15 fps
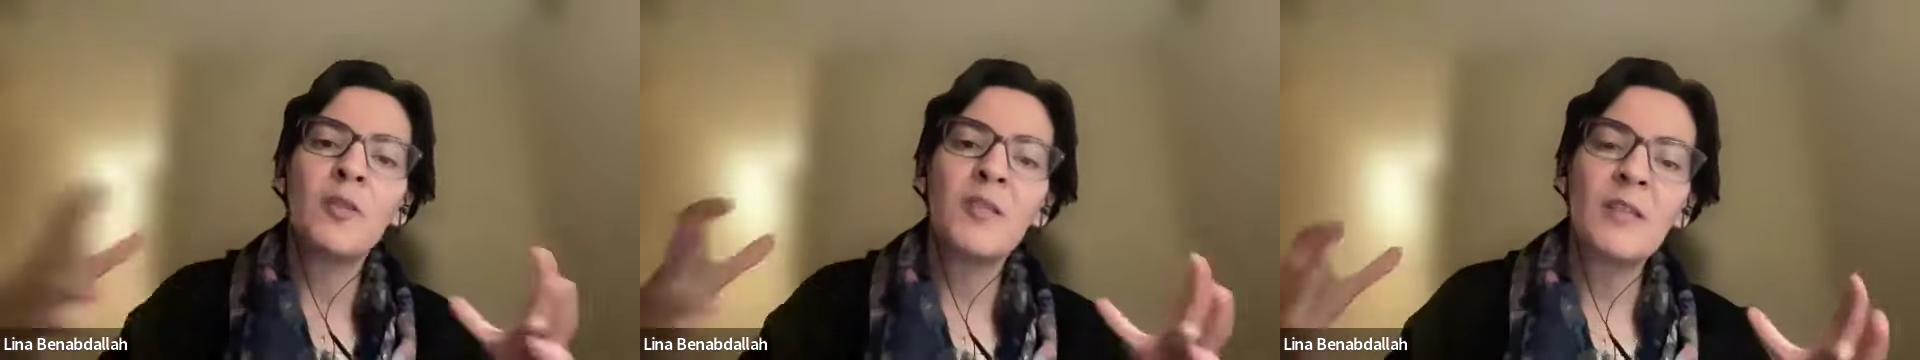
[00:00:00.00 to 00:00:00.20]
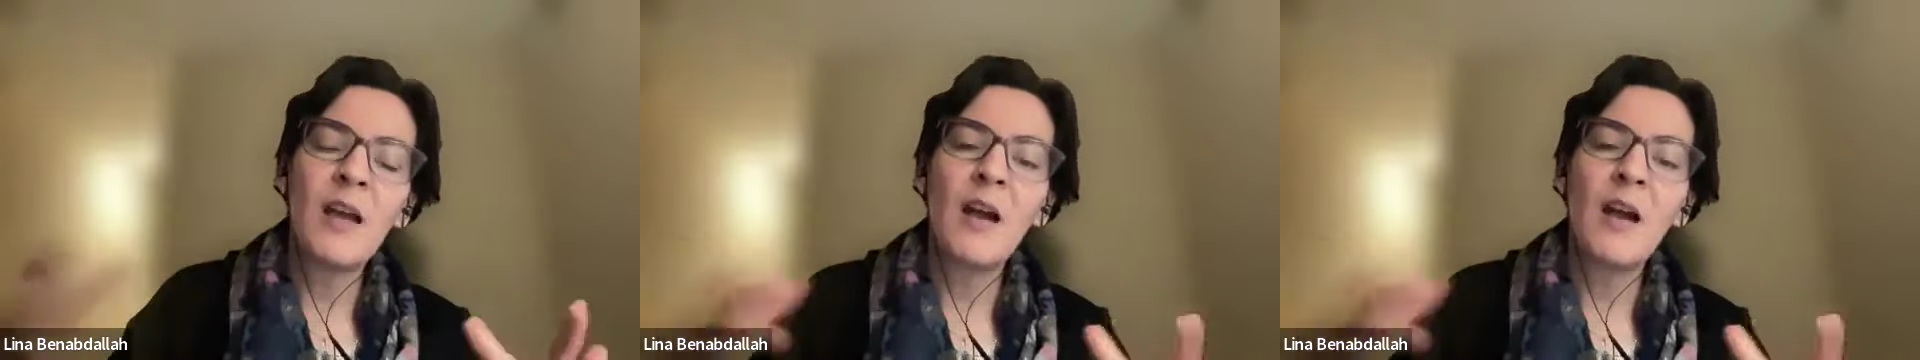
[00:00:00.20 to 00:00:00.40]

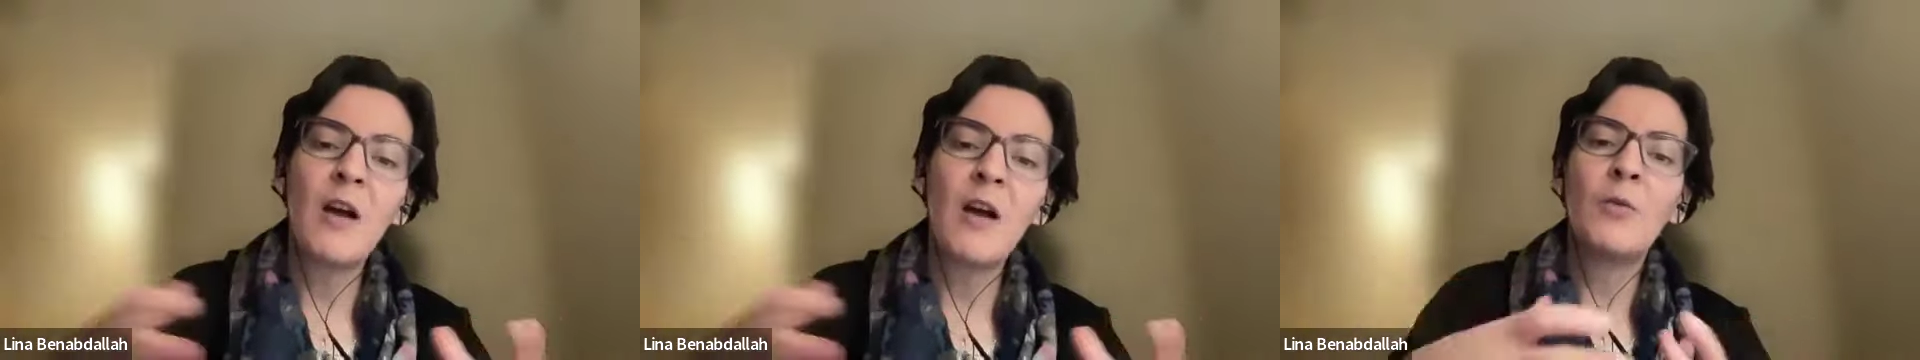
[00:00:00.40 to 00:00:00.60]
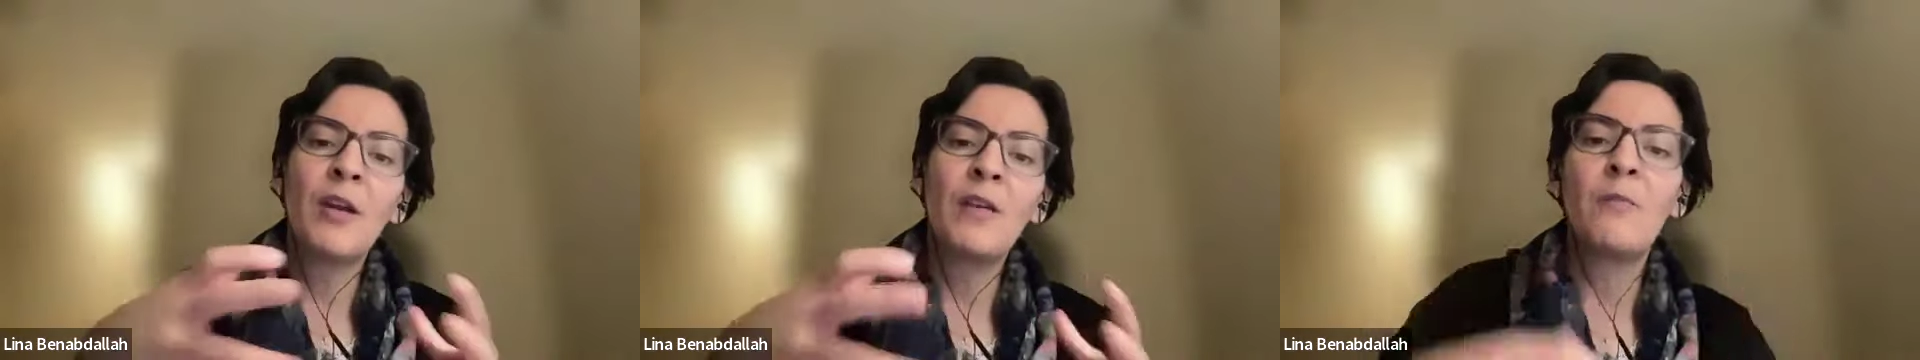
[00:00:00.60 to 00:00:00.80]

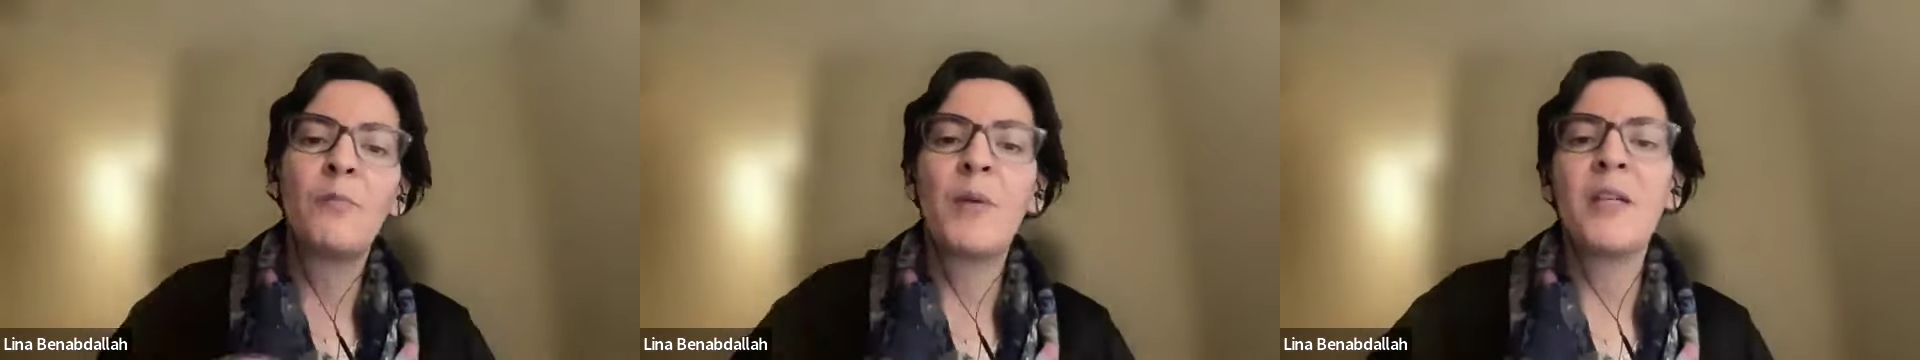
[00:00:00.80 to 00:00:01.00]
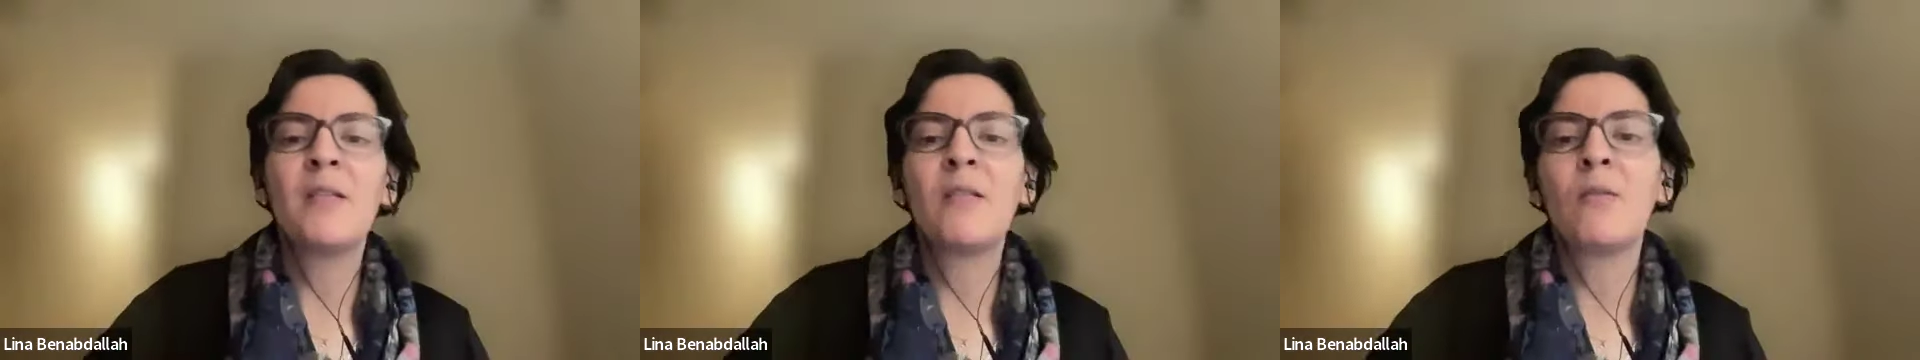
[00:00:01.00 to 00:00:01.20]
South kind of
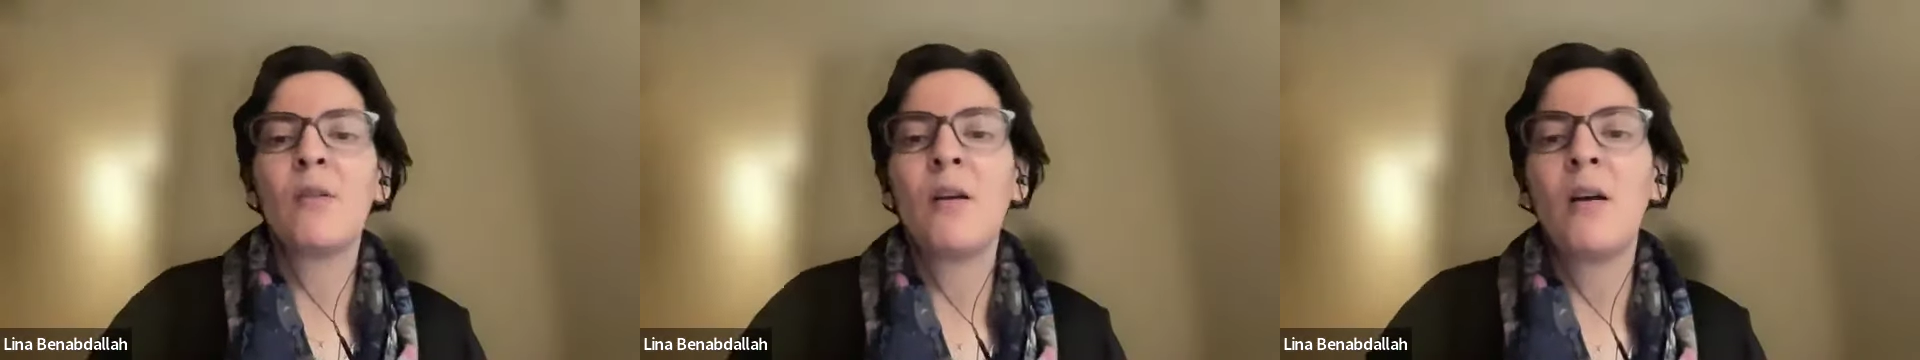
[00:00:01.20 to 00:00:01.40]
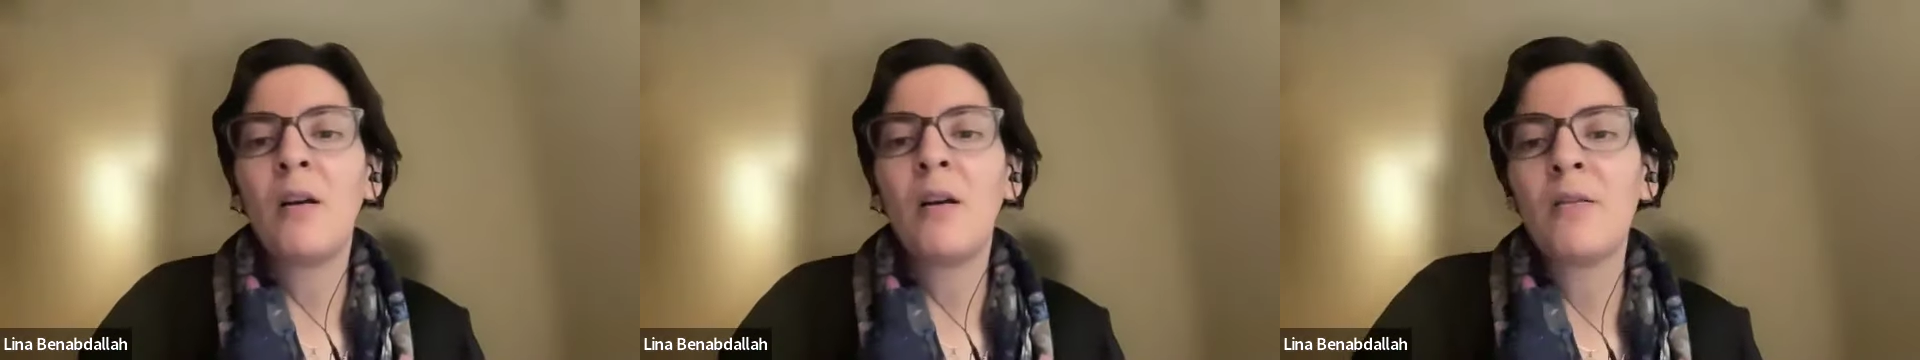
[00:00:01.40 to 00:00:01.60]
based
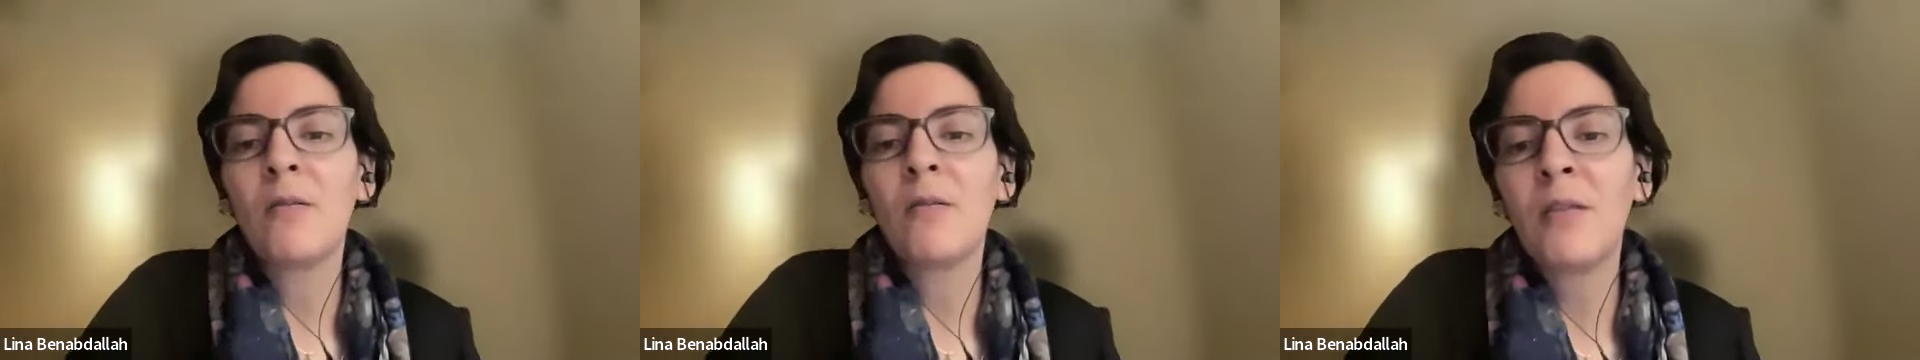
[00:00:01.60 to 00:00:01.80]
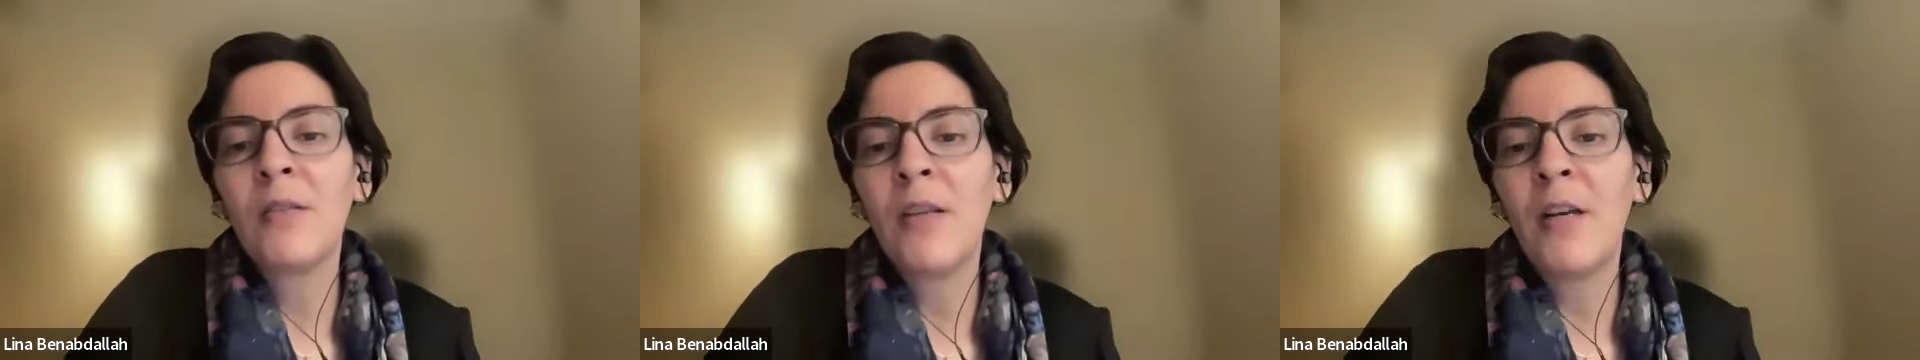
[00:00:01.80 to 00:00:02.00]

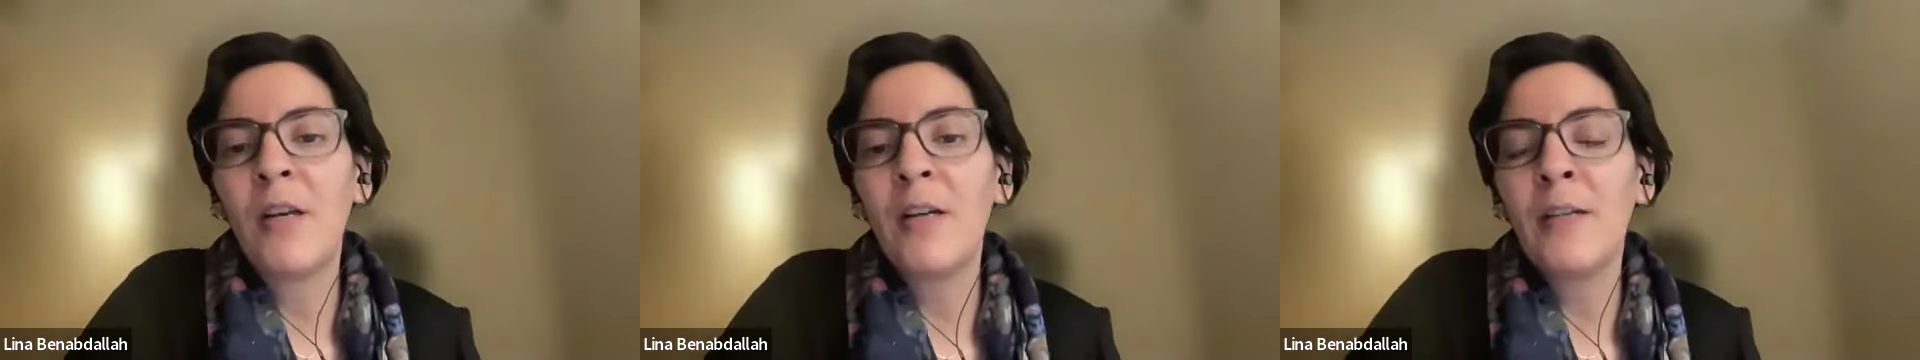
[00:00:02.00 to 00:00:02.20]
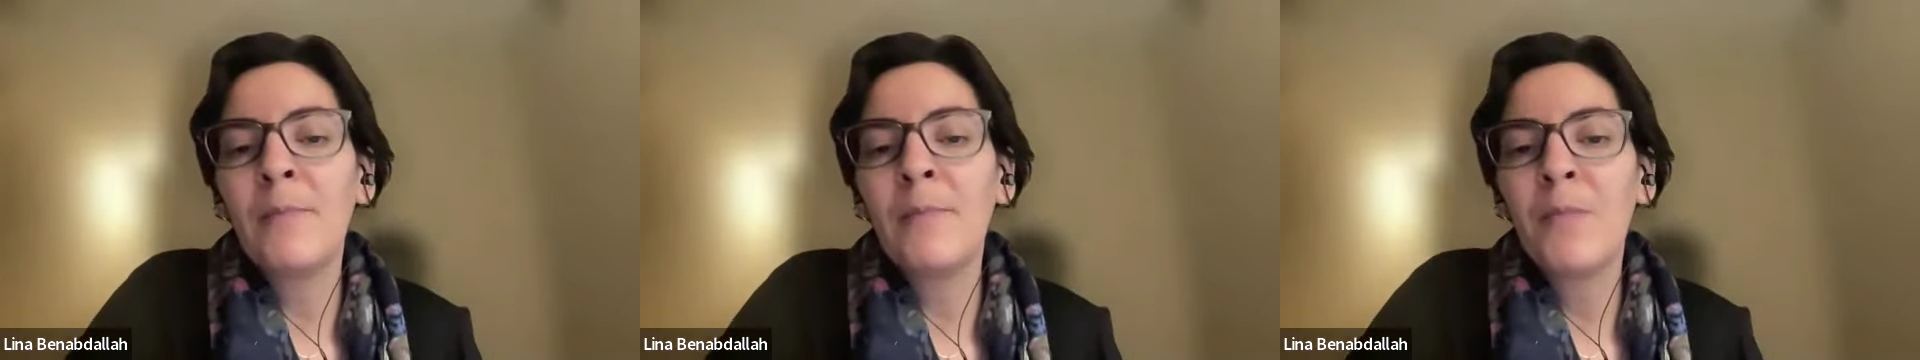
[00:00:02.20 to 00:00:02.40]

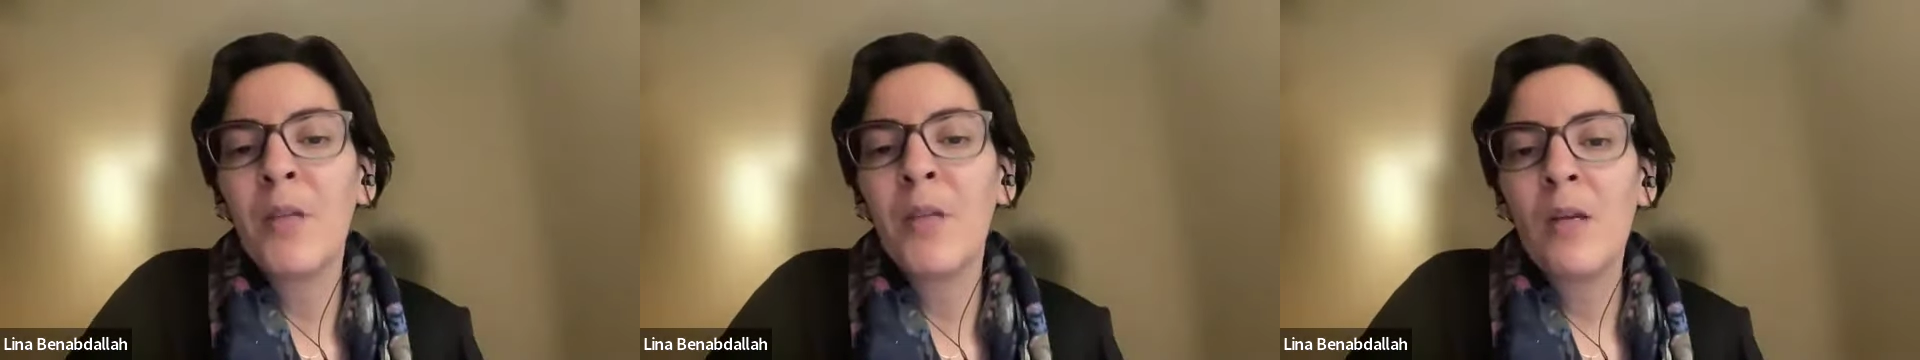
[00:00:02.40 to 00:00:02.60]
solidarity.